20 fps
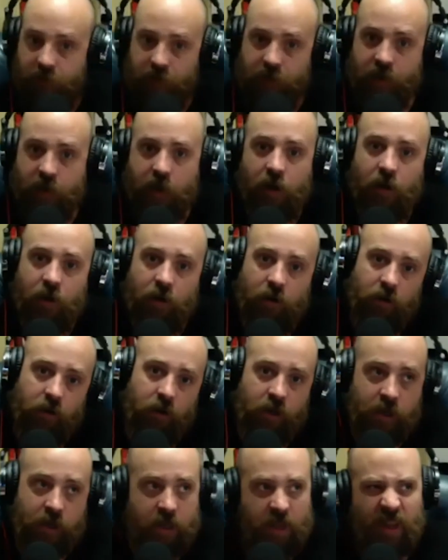there,
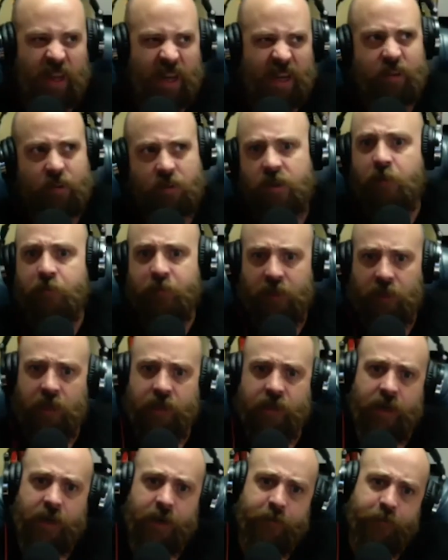in like something
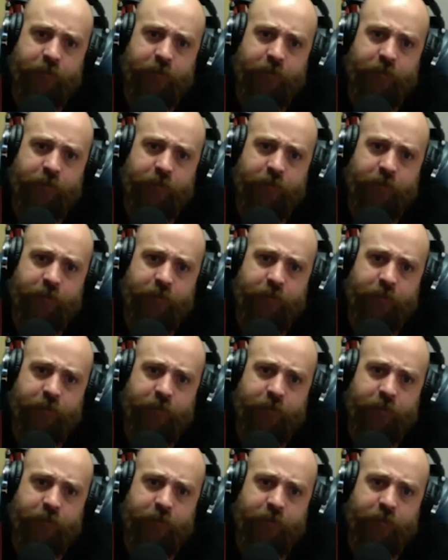like that?